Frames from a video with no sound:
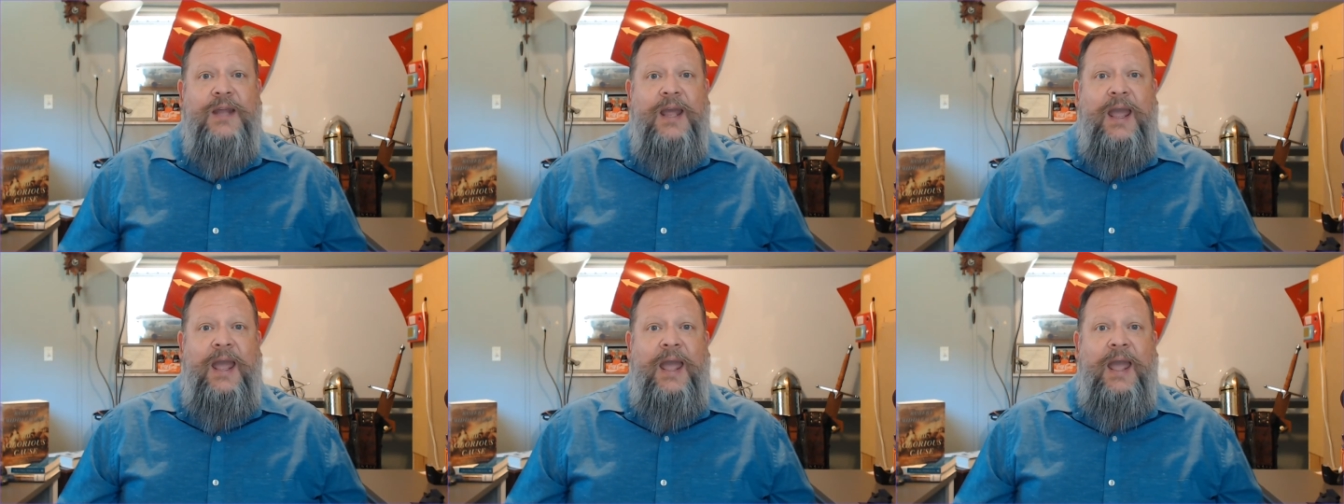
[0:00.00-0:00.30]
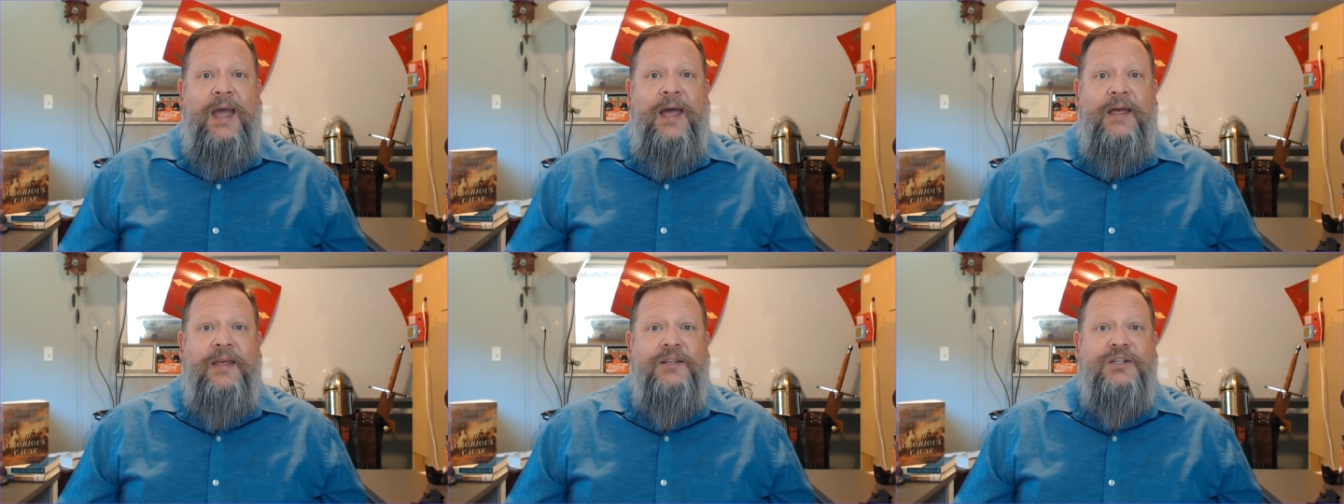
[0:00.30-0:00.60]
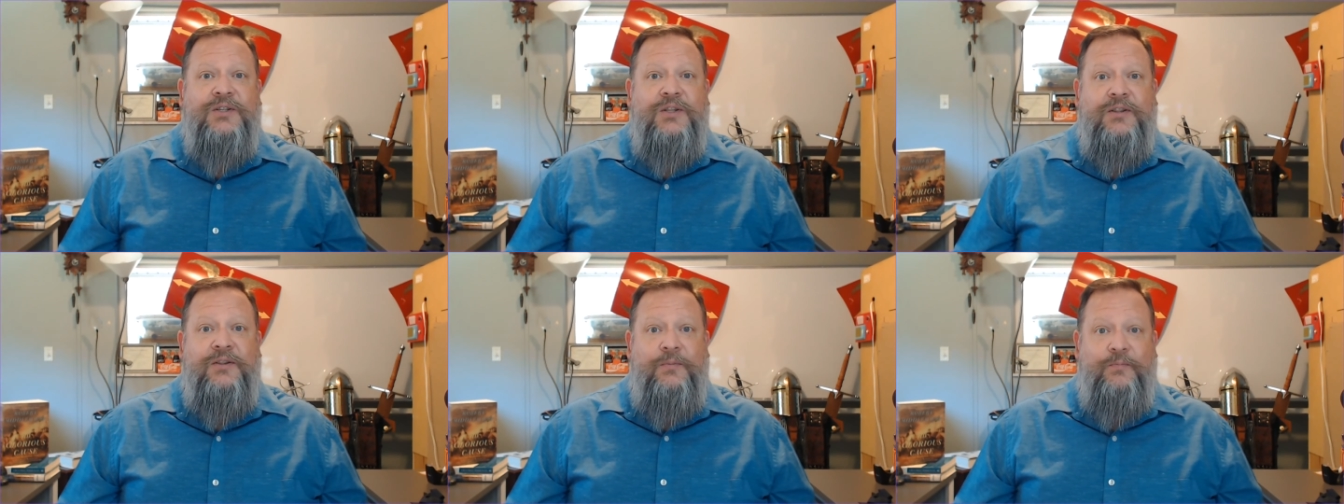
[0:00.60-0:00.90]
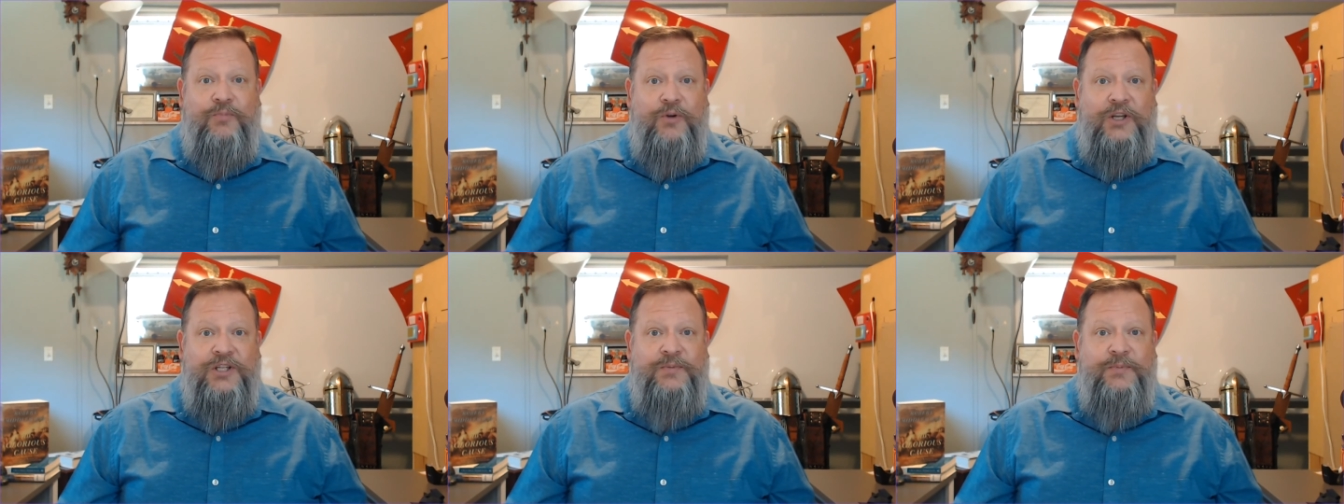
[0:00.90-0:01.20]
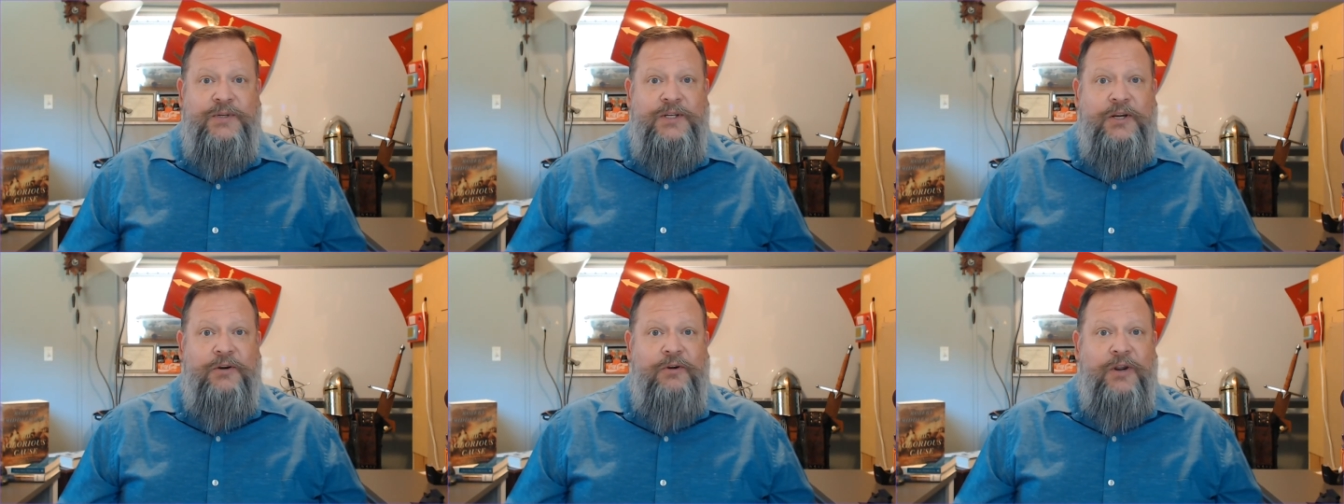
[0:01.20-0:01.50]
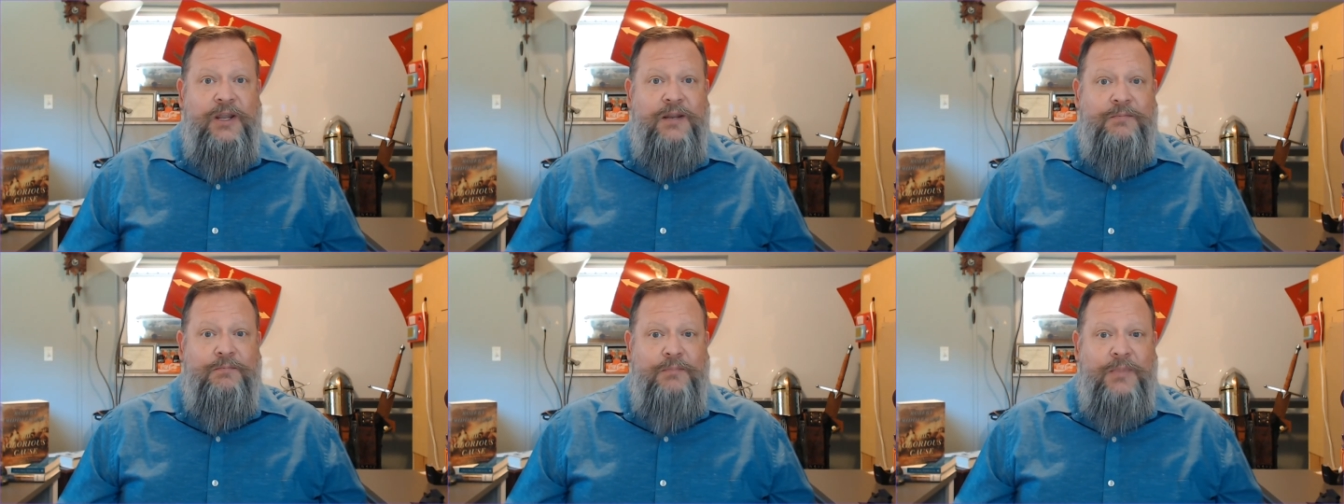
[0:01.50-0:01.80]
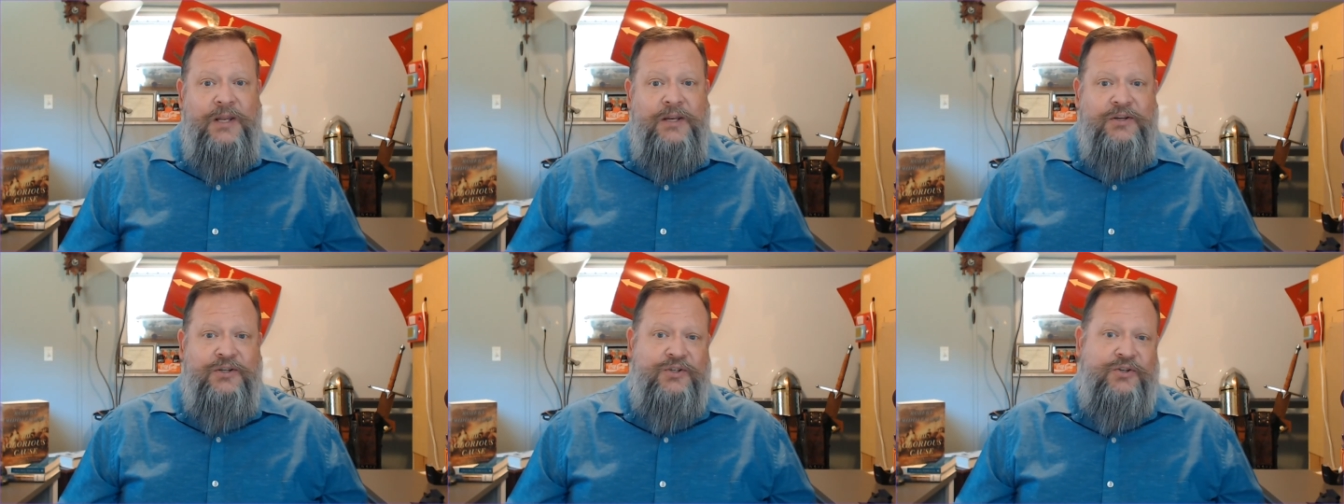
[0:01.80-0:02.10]
as the Presbyterian
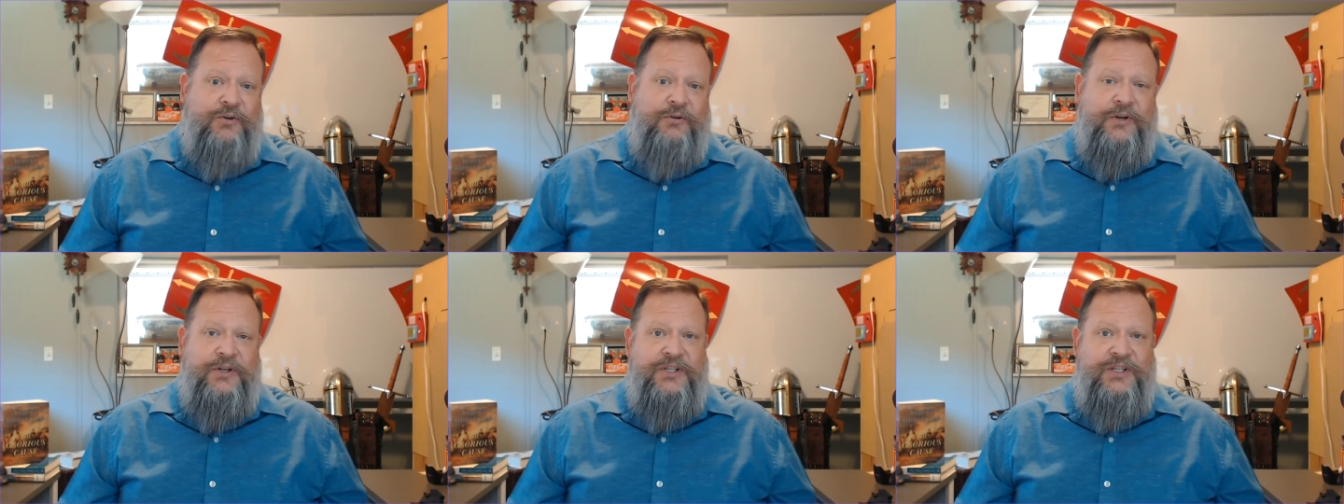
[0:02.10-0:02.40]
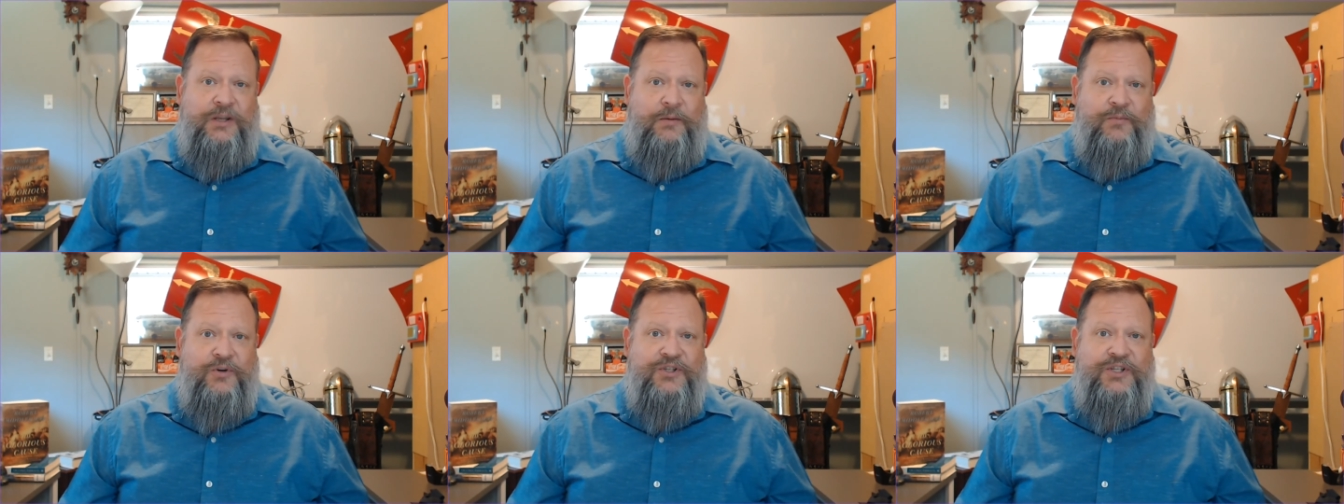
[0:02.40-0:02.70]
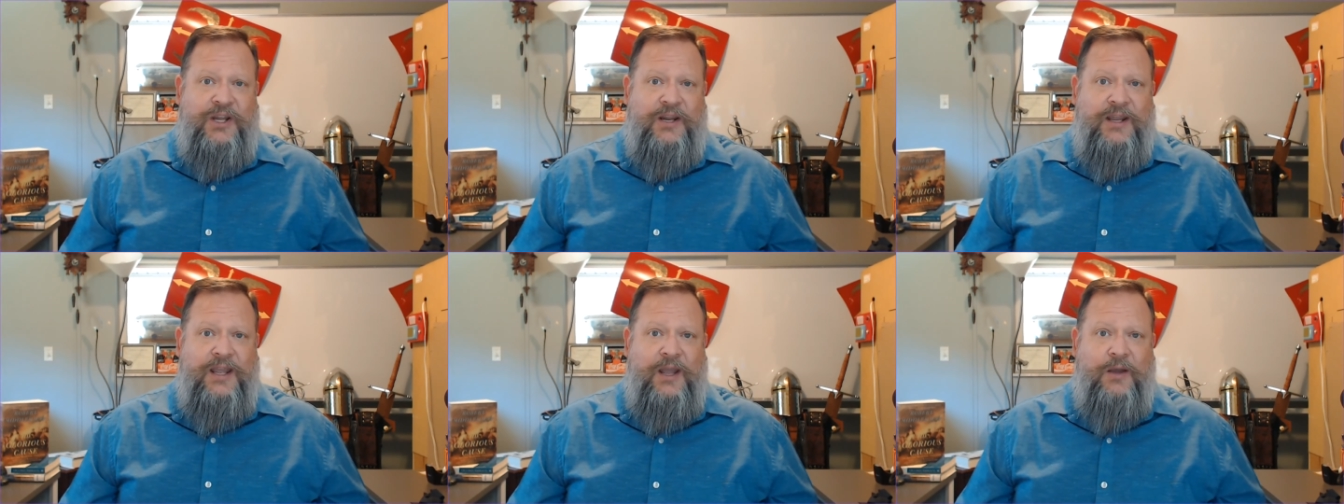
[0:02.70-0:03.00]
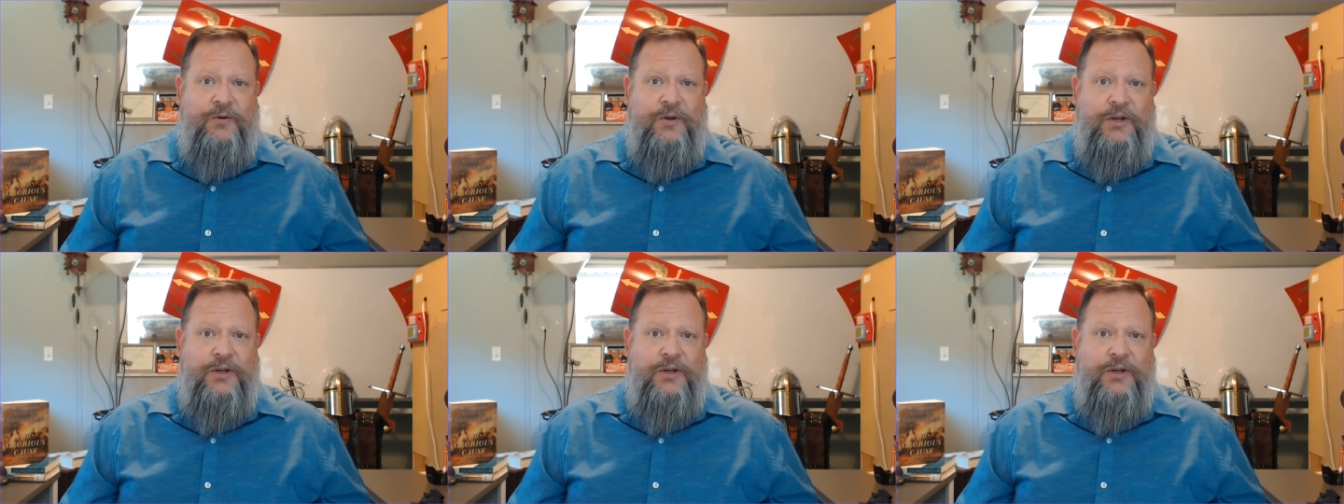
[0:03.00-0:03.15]
minister in Somerset County,